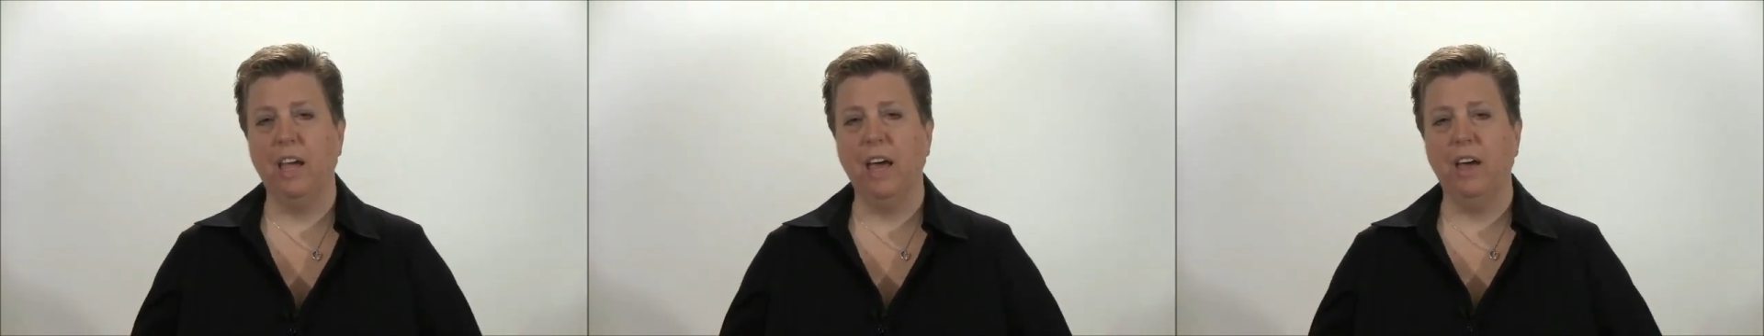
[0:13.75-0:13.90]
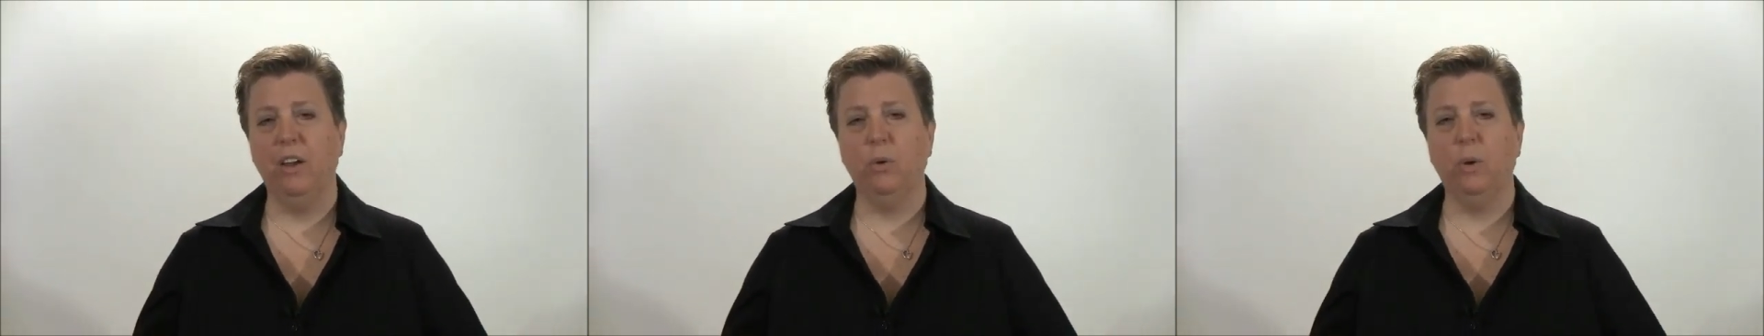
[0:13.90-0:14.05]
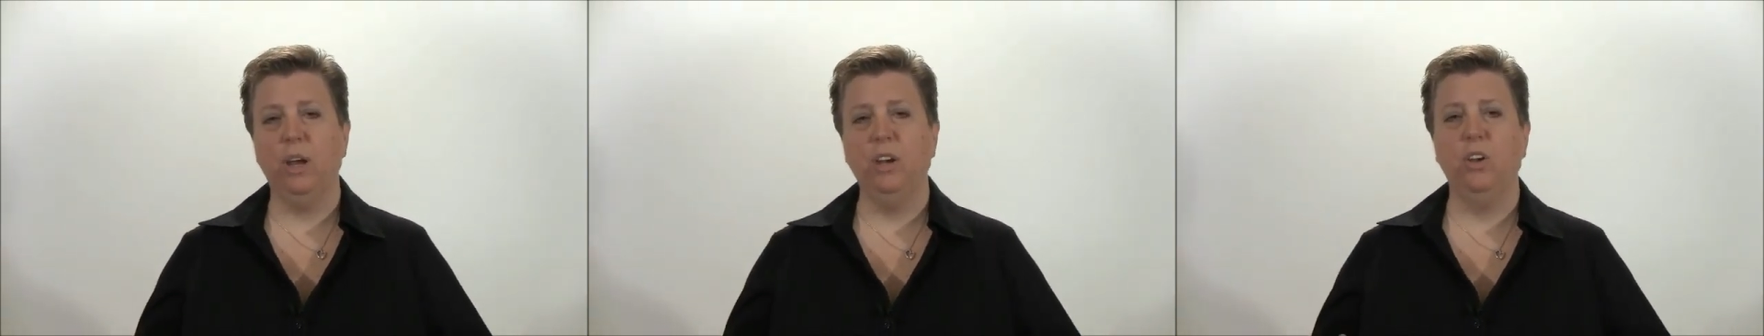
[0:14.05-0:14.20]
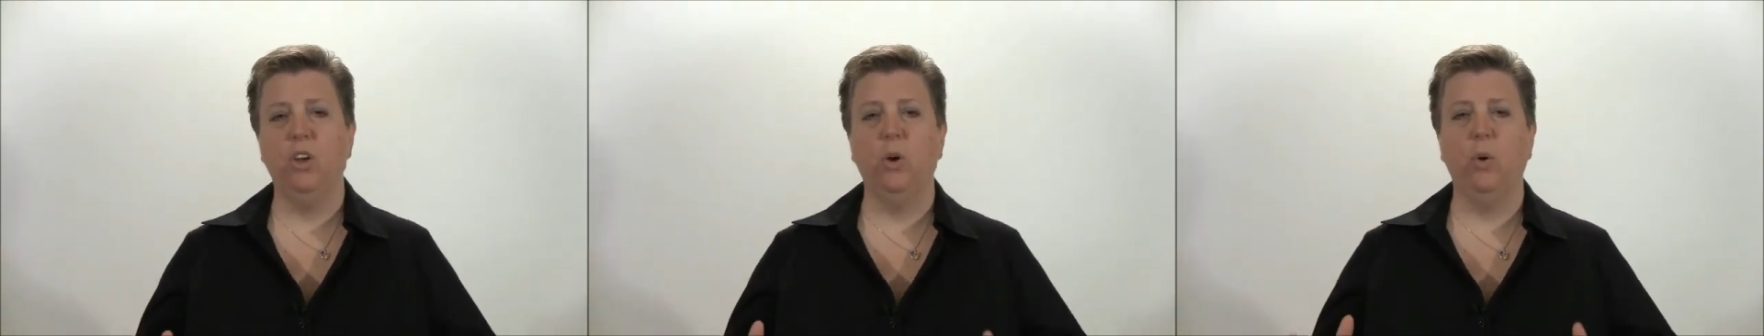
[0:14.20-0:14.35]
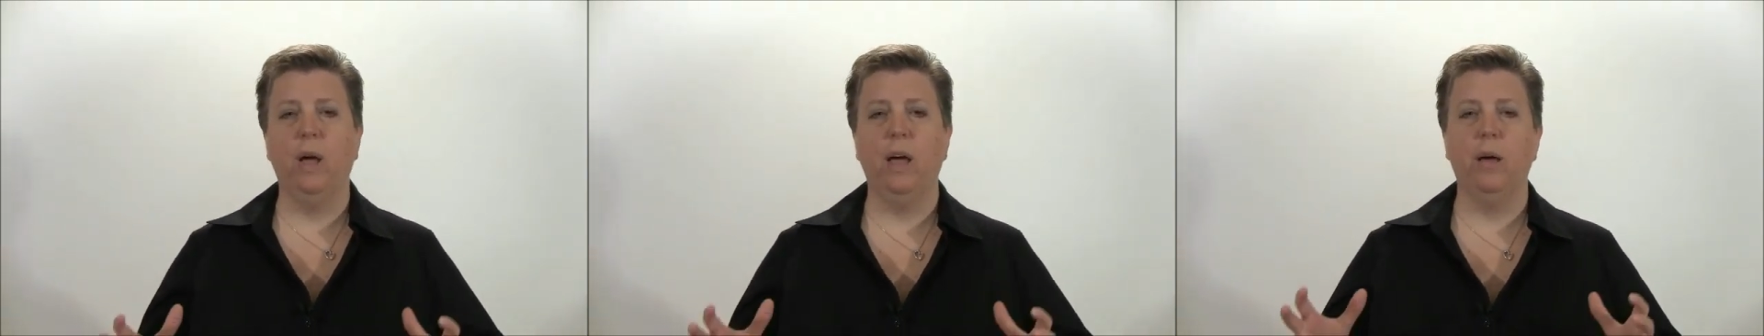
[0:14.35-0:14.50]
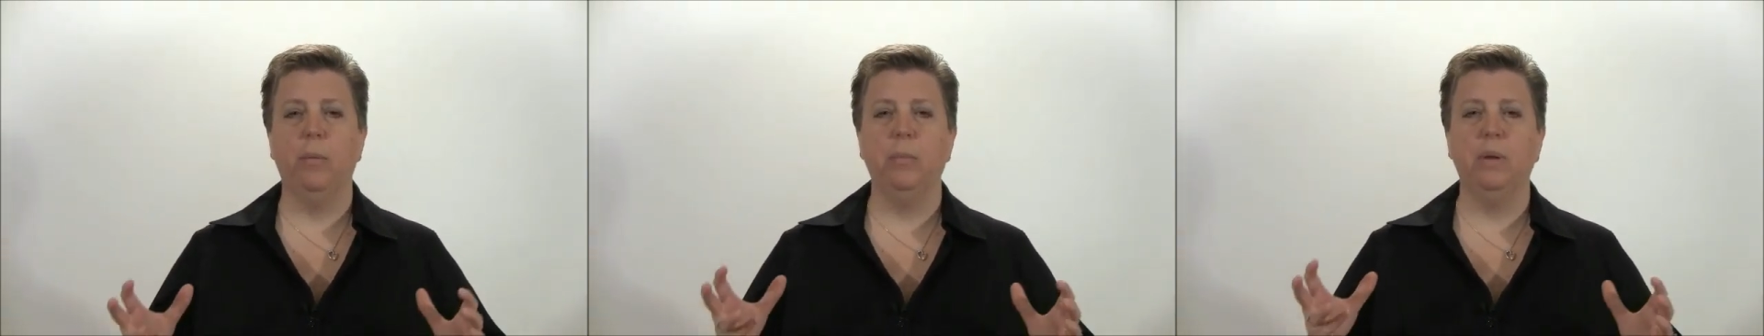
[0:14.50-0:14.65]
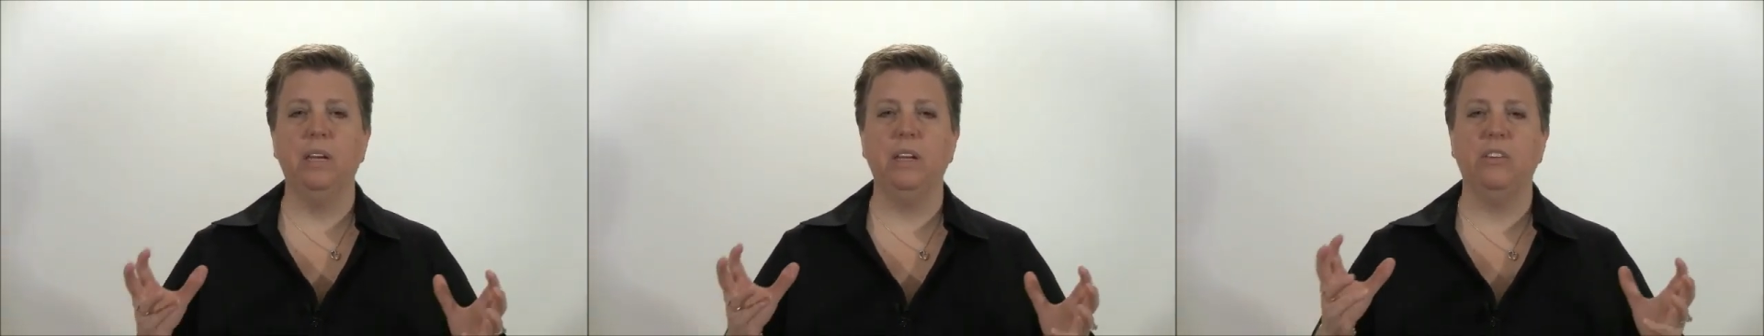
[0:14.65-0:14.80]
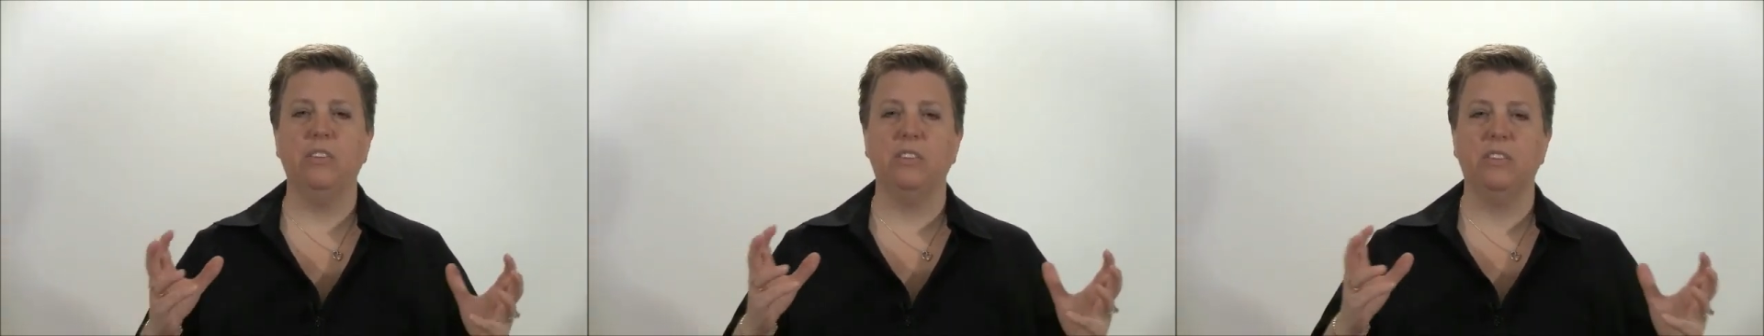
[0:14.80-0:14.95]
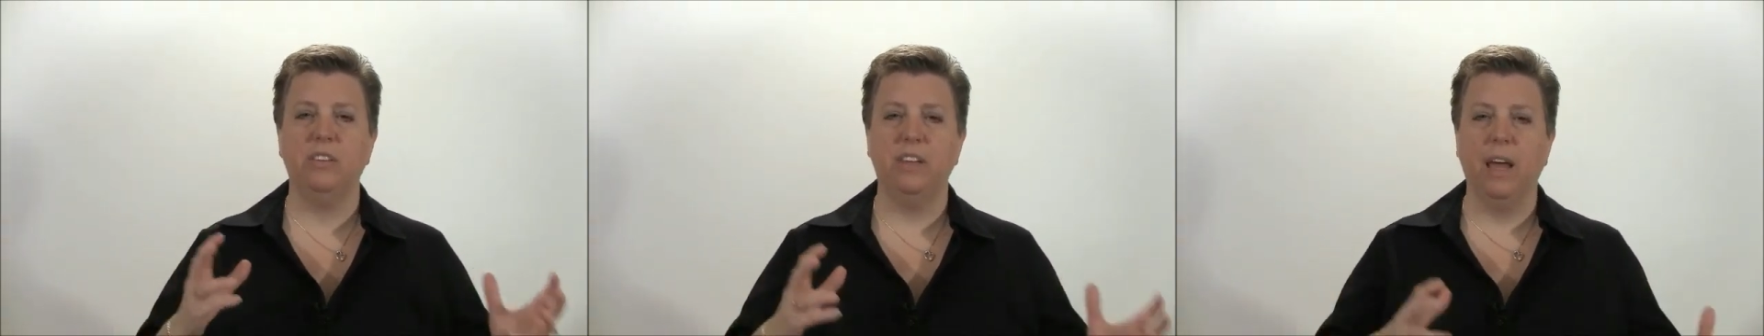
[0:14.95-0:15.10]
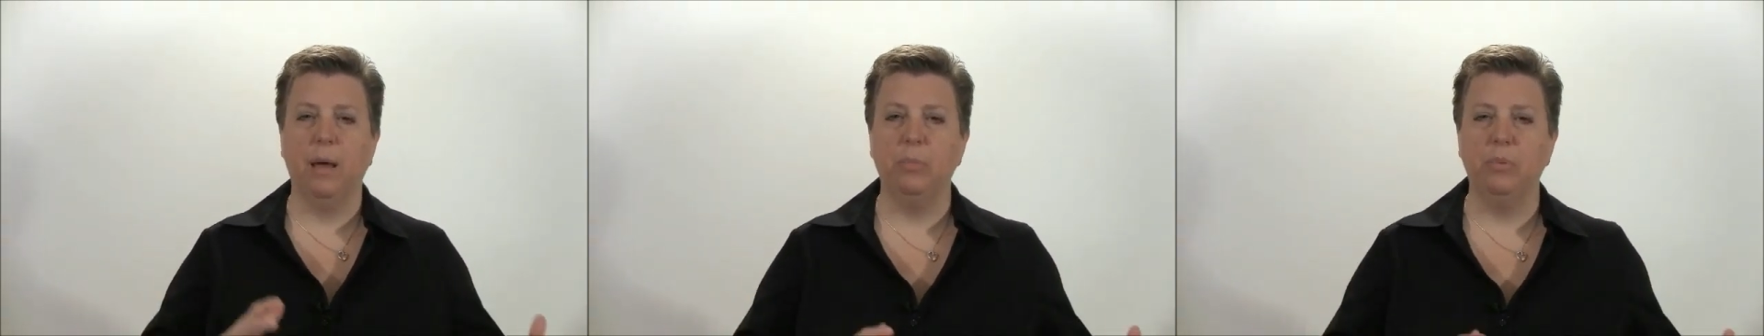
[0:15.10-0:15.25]
How do I know how many
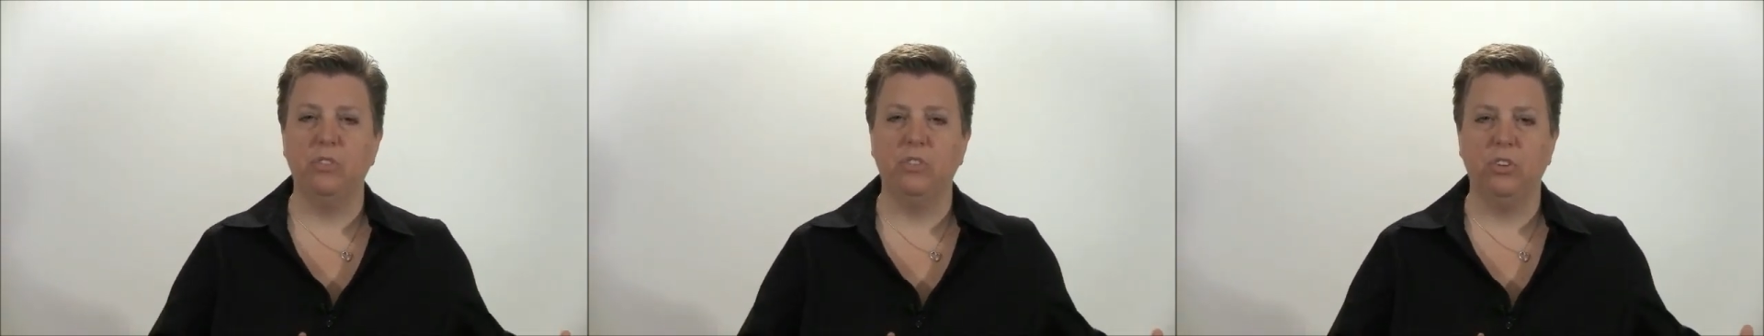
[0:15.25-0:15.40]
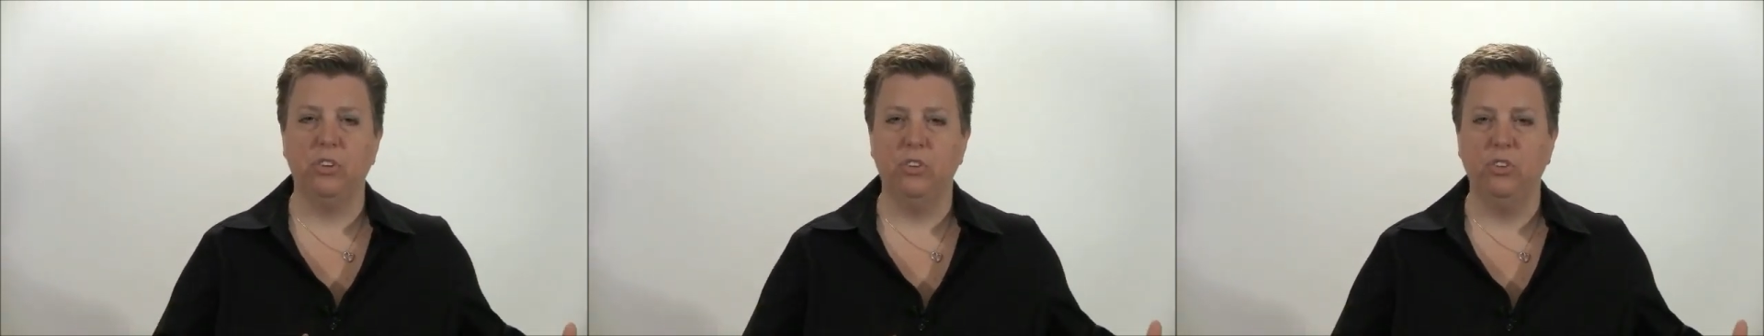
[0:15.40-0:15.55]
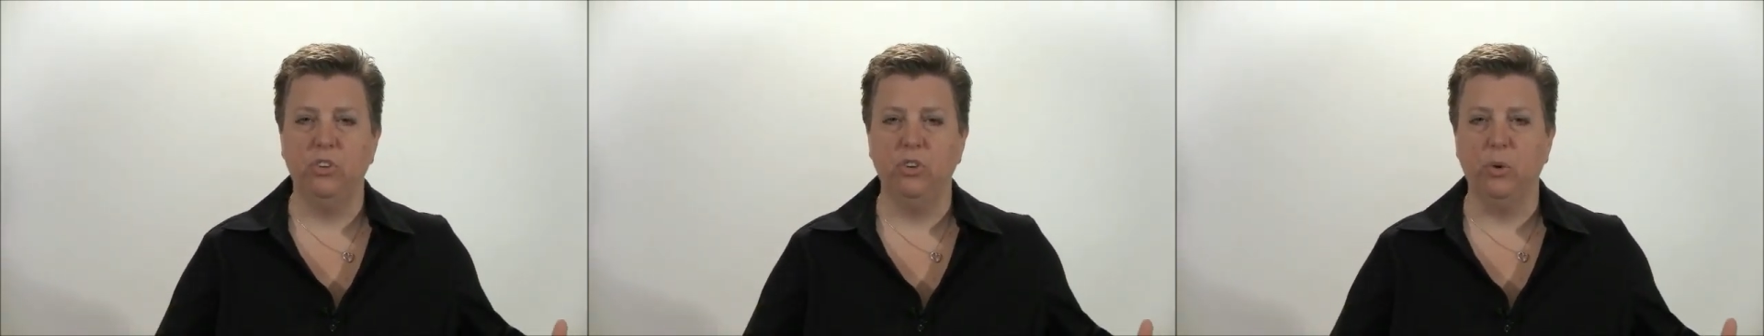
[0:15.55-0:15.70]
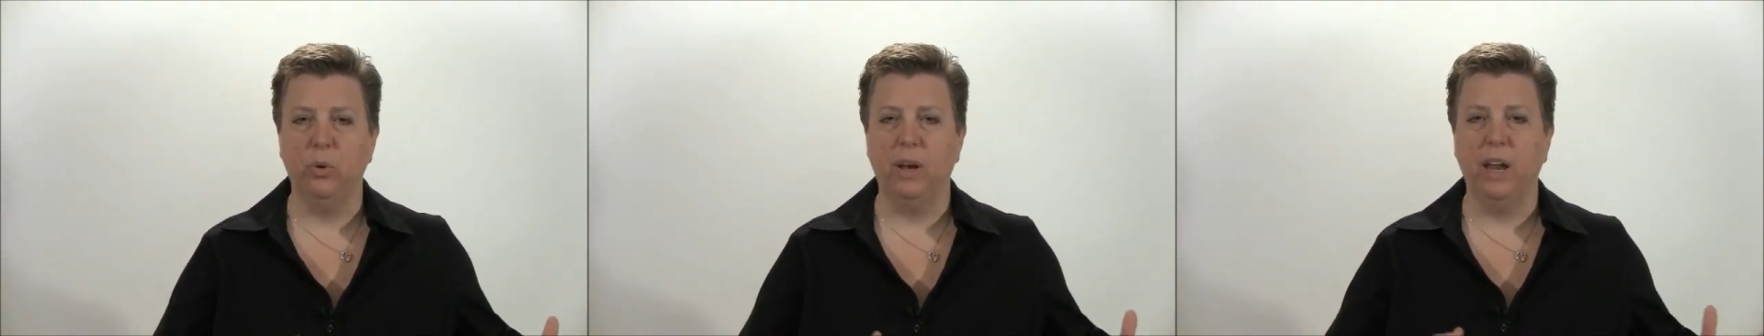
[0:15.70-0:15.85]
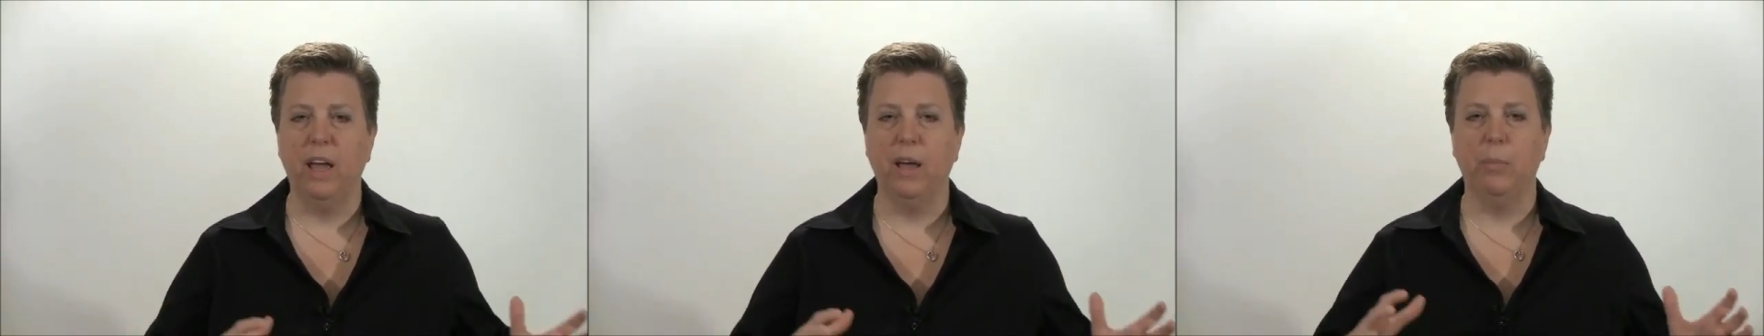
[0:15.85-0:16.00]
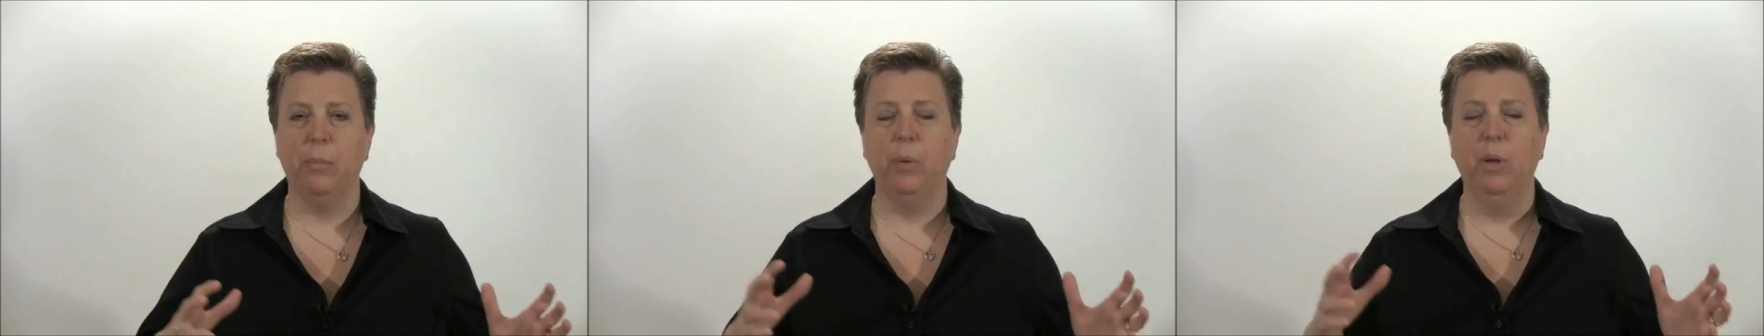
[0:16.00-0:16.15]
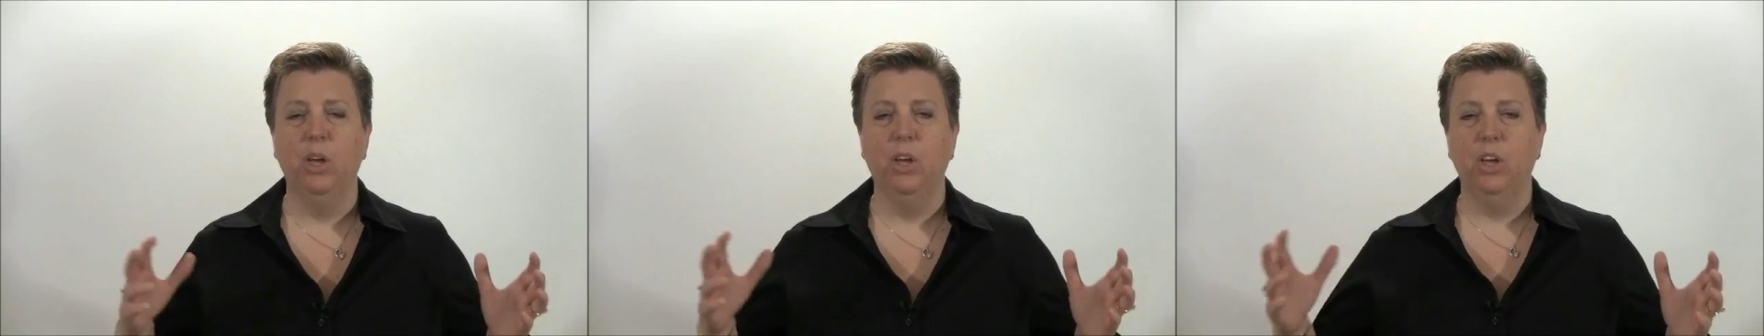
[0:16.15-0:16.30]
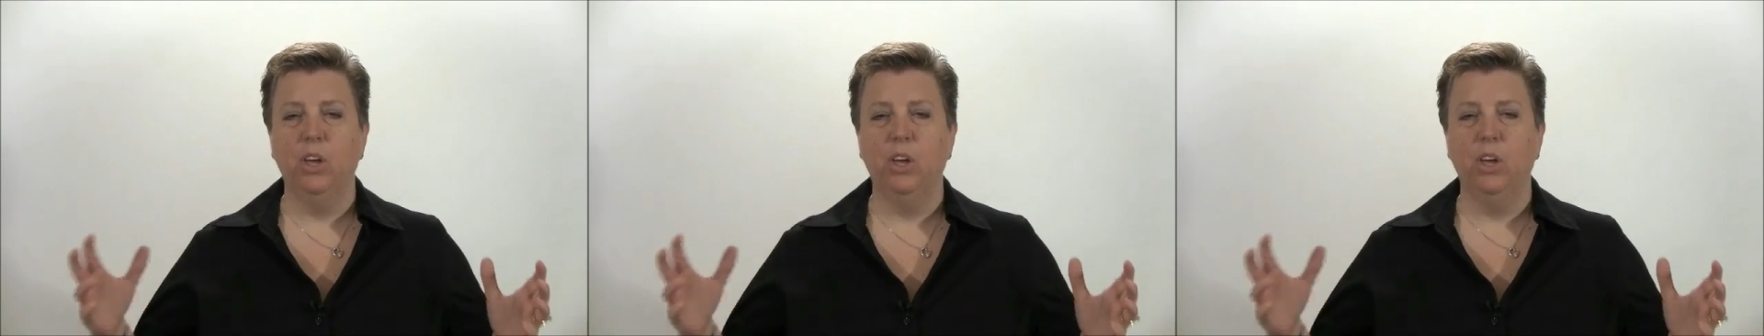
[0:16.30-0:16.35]
steps to do and how